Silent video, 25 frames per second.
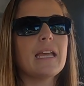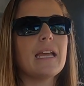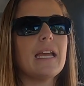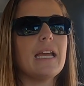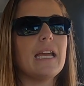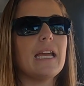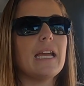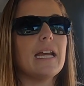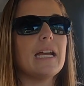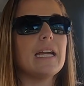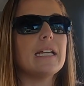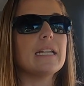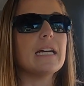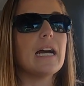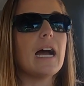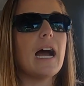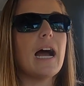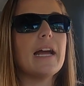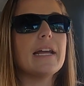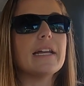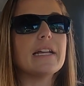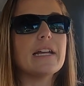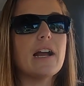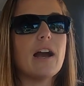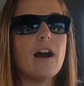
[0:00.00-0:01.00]
And
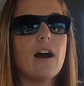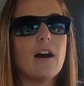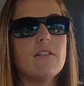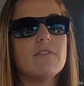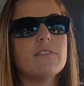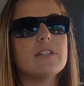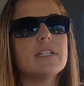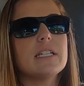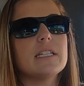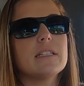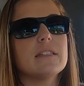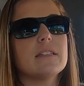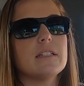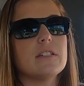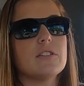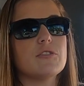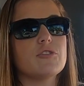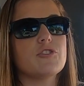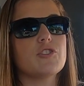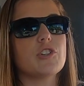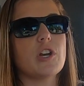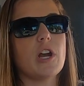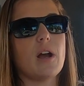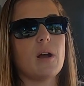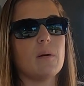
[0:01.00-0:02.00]
I coveted this
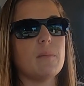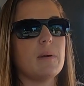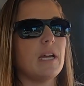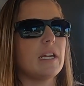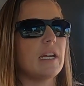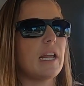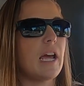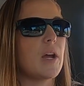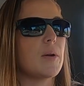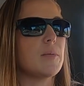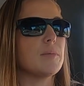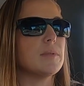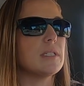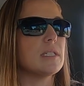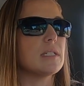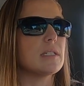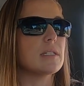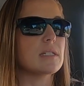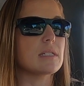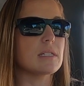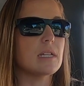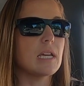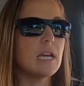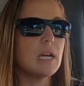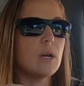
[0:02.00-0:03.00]
job, and
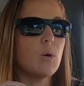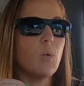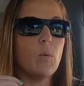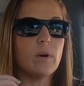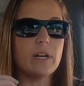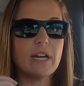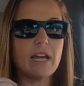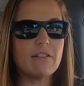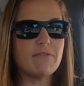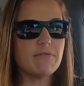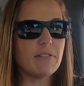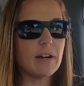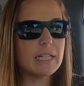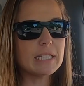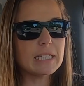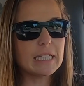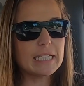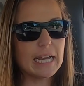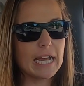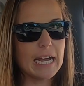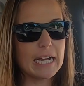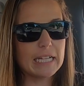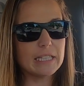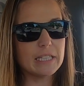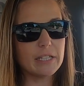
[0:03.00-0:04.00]
when I finally
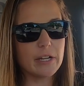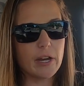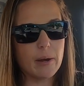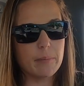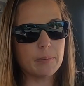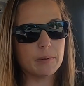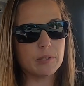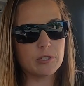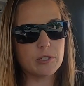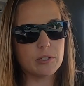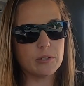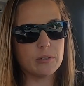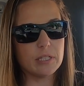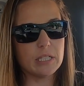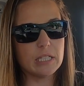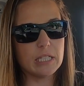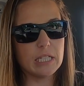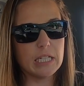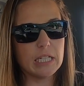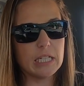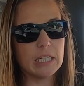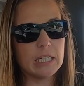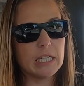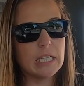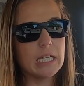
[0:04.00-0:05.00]
had the
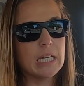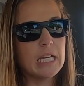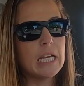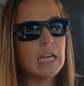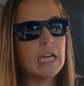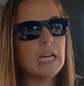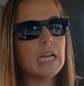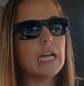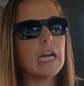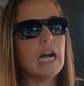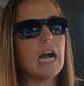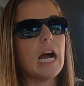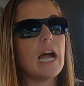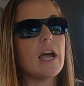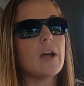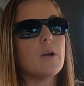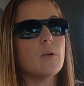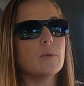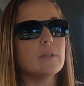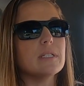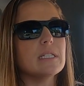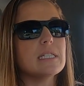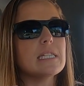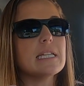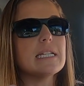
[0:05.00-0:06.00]
opportunity, I
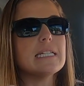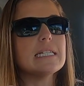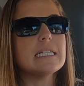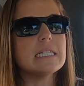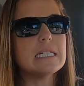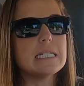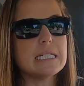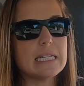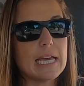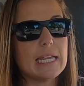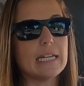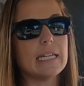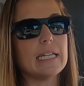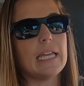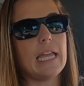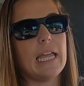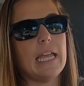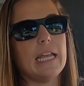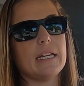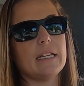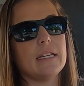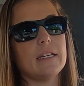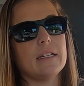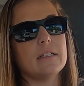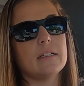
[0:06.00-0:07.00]
was
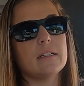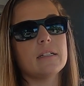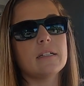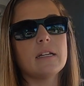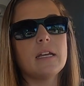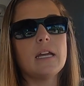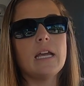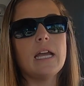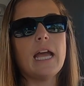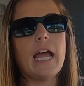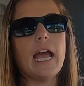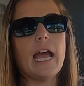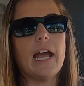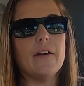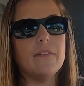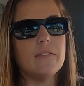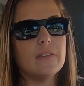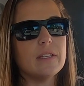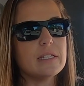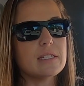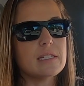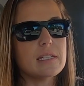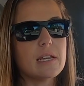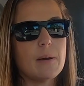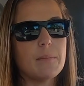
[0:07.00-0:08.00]
dedicated. And
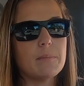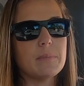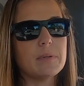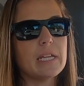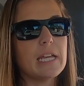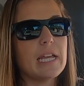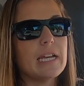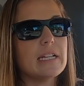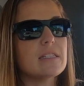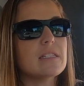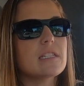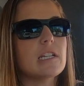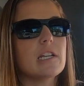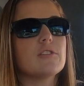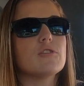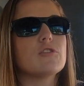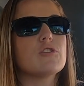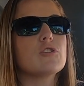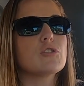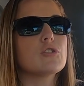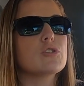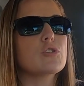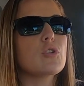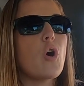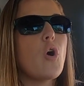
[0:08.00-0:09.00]
this company has done
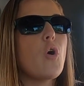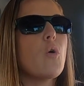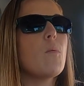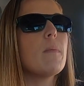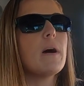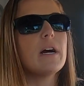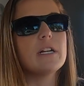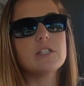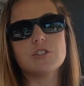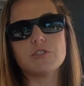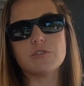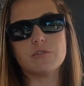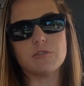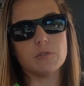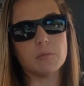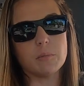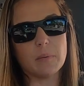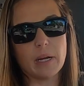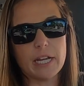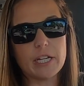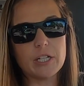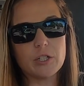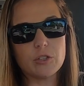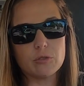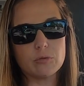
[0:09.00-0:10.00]
so much for
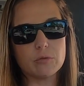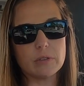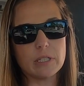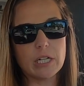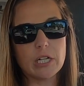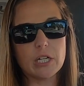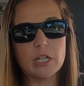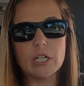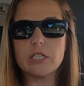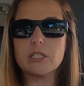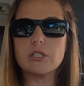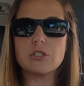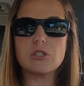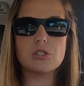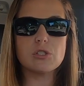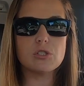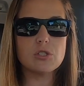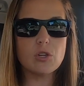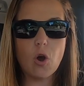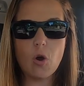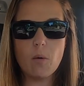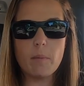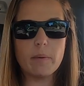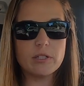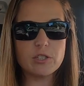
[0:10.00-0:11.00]
my career and
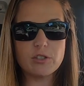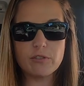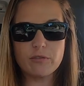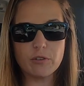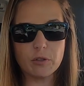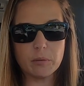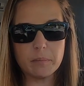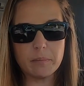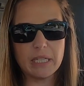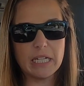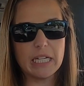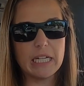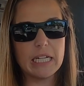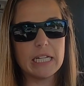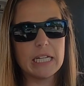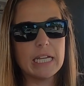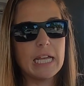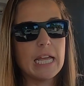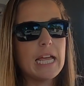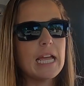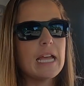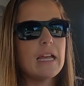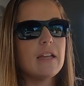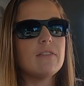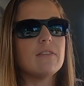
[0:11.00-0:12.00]
so much for me
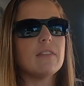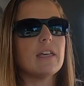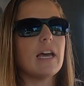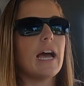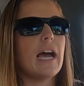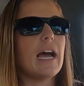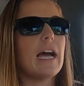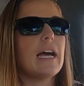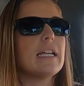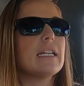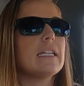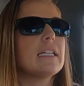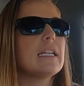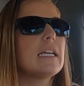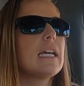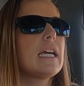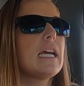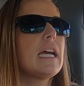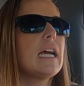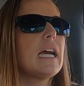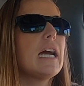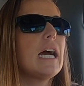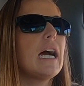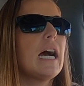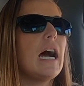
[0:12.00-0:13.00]
that
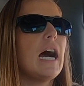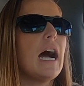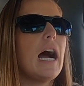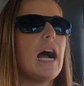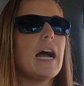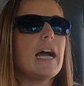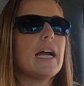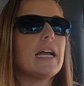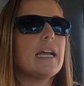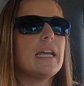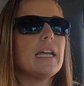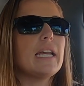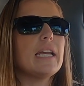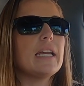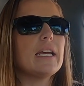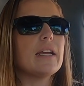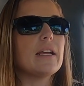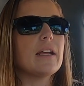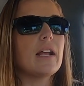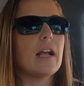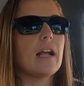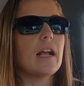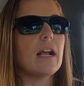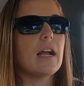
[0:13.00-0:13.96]
I